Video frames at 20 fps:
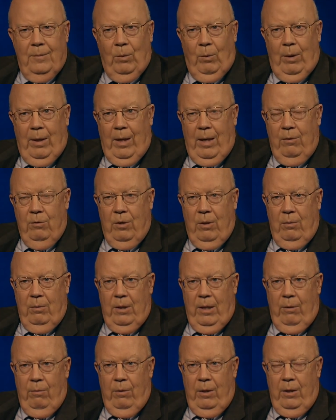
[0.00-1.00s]
Well, would, oh,
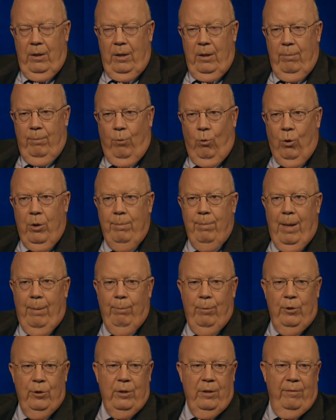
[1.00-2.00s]
they were the board
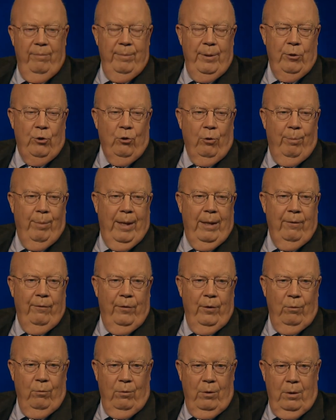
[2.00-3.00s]
members of Mutual
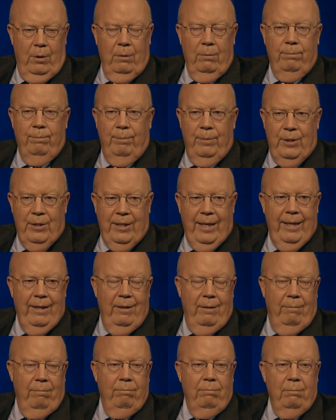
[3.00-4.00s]
Benefit were state
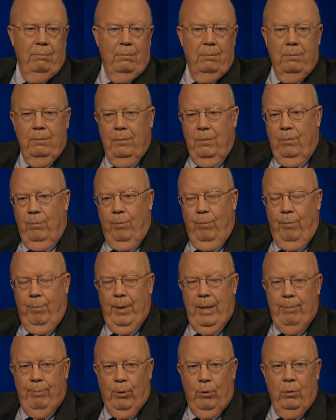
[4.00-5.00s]

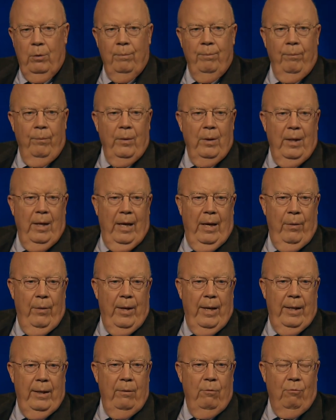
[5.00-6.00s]
people and
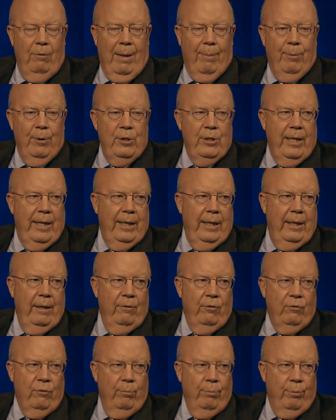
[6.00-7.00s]
then
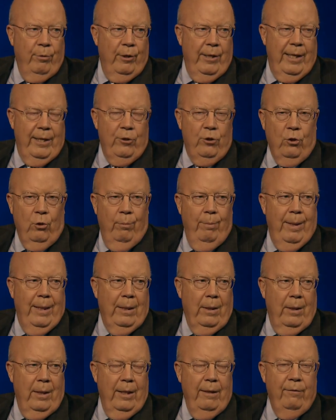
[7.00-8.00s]
representatives from Prudential,
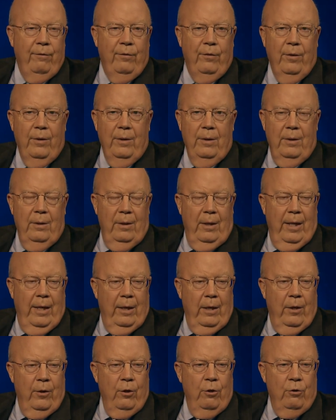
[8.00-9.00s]
MetLife,
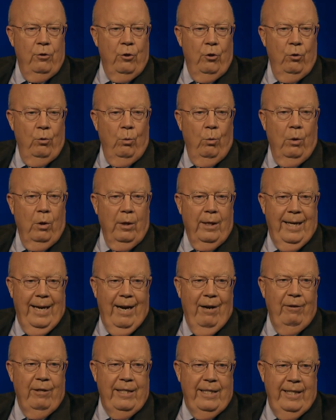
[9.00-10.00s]
and others who were
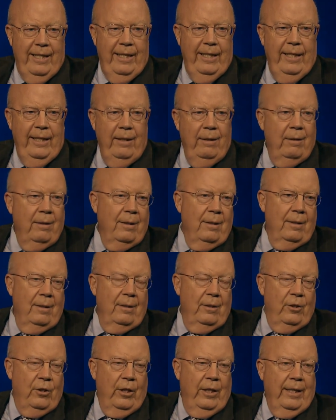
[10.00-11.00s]
guaranteeing
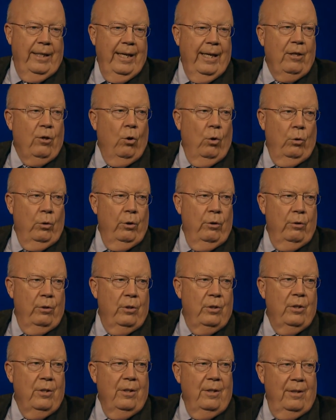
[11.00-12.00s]
to the GIC
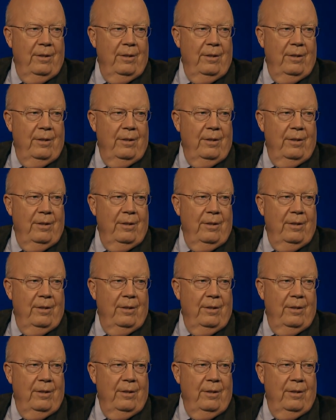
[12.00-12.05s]
holders